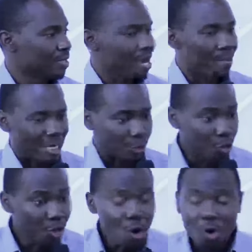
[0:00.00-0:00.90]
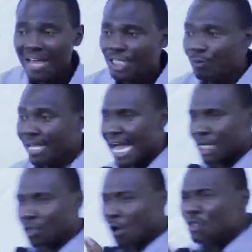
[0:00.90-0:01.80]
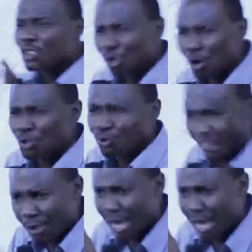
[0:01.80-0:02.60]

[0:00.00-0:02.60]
But do you know that we are so slow to talk